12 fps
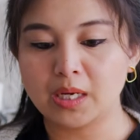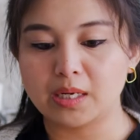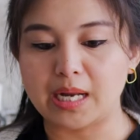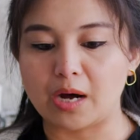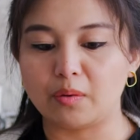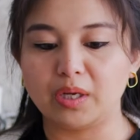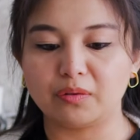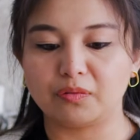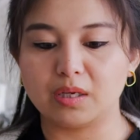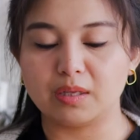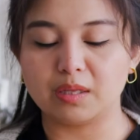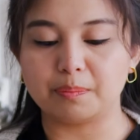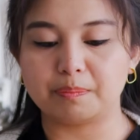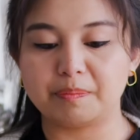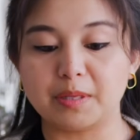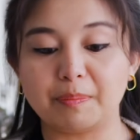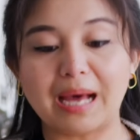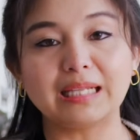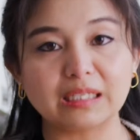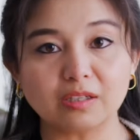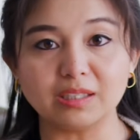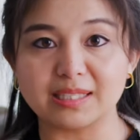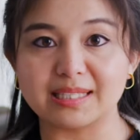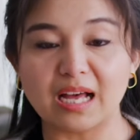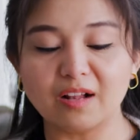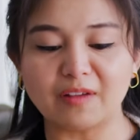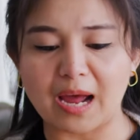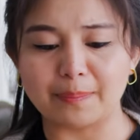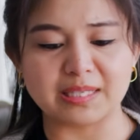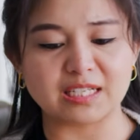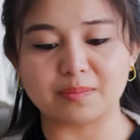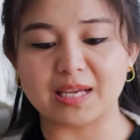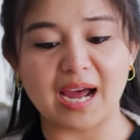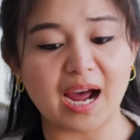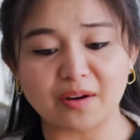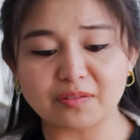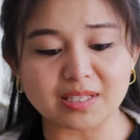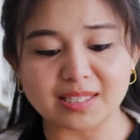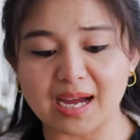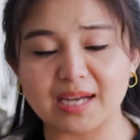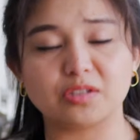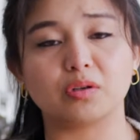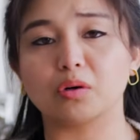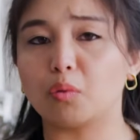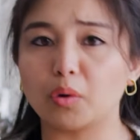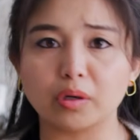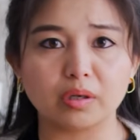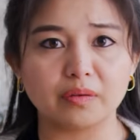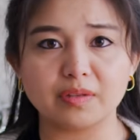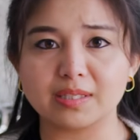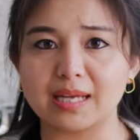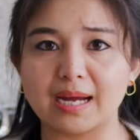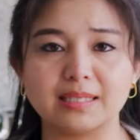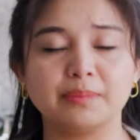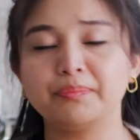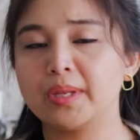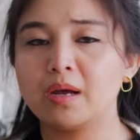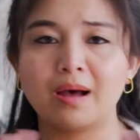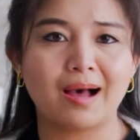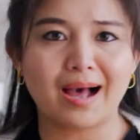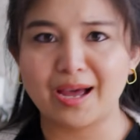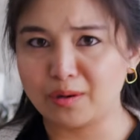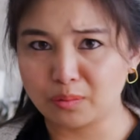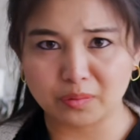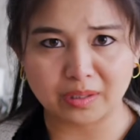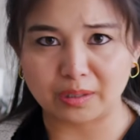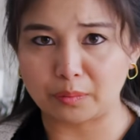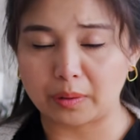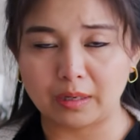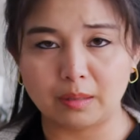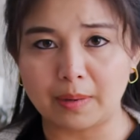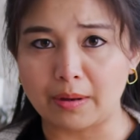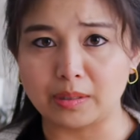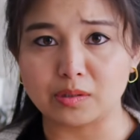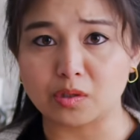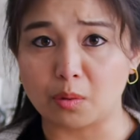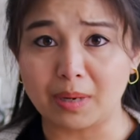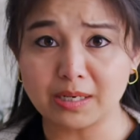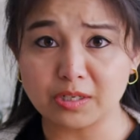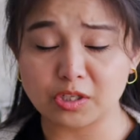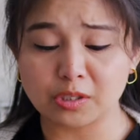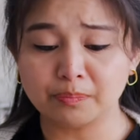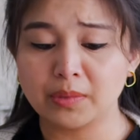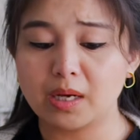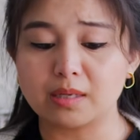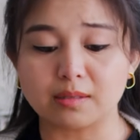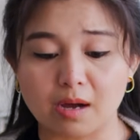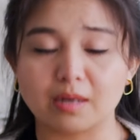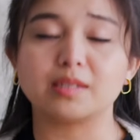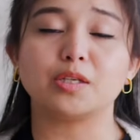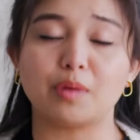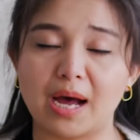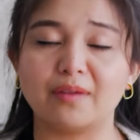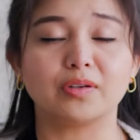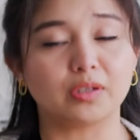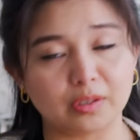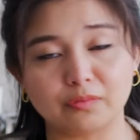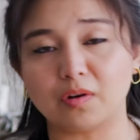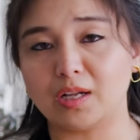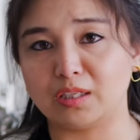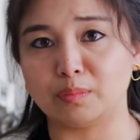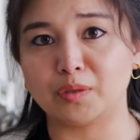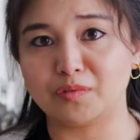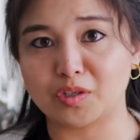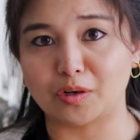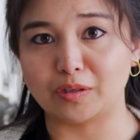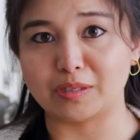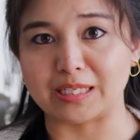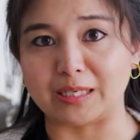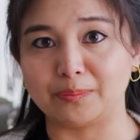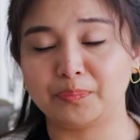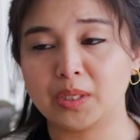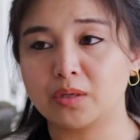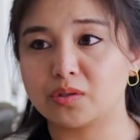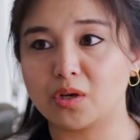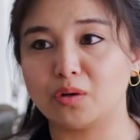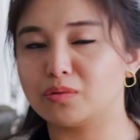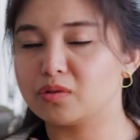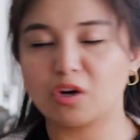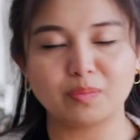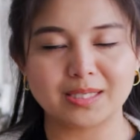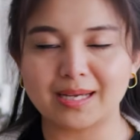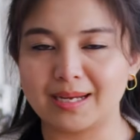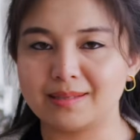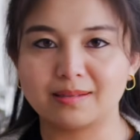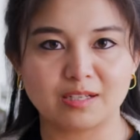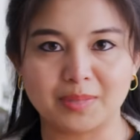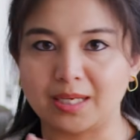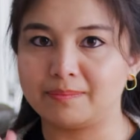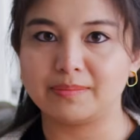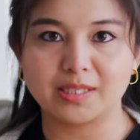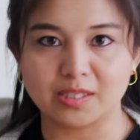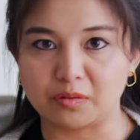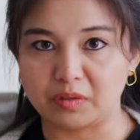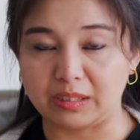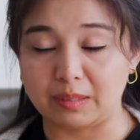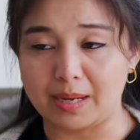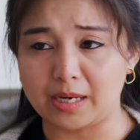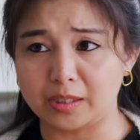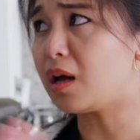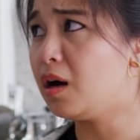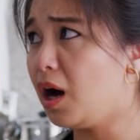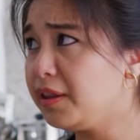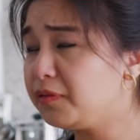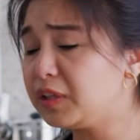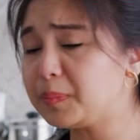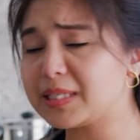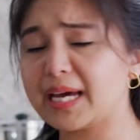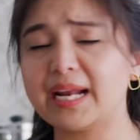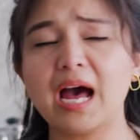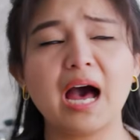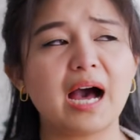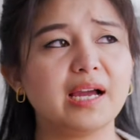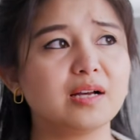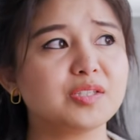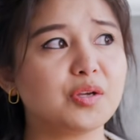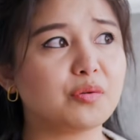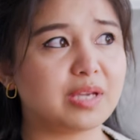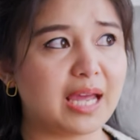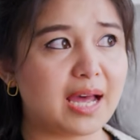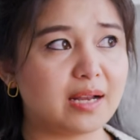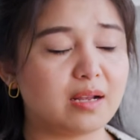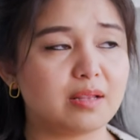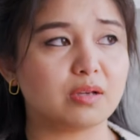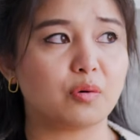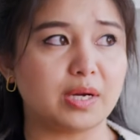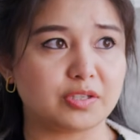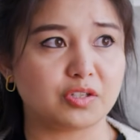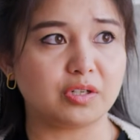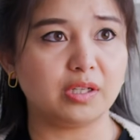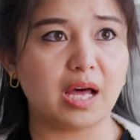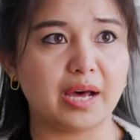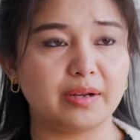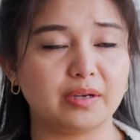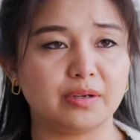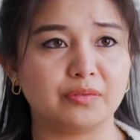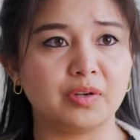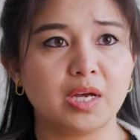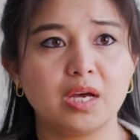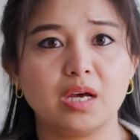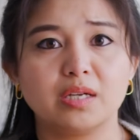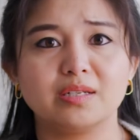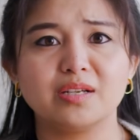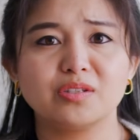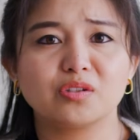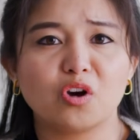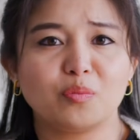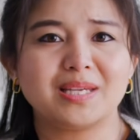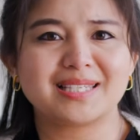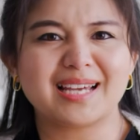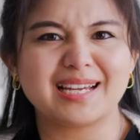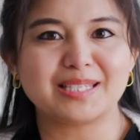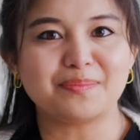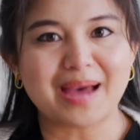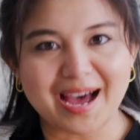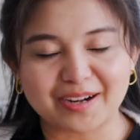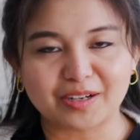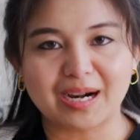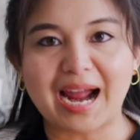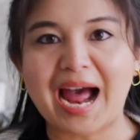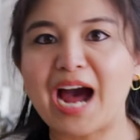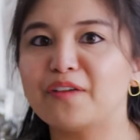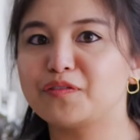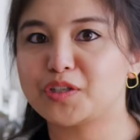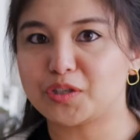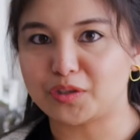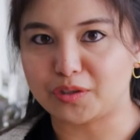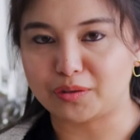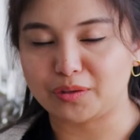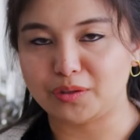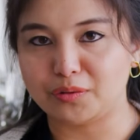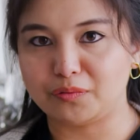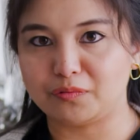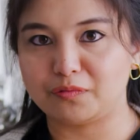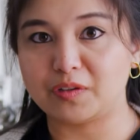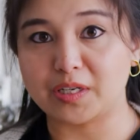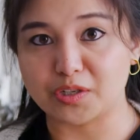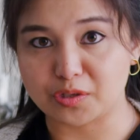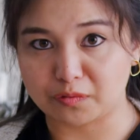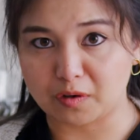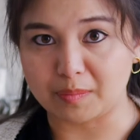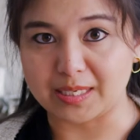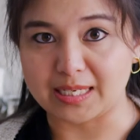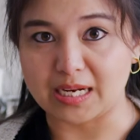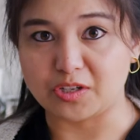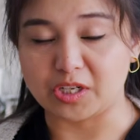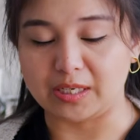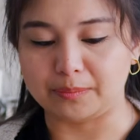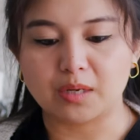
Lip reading: Now, if the pellicle itself happens to be half the size or a quarter of the size, I don't really worry about it so much as long as you have a good volume of starter tea. So SCOBY size to me doesn't really matter. On the flip side, I also get the question a lot of, does SCOBY size matter after you've finished fermentation?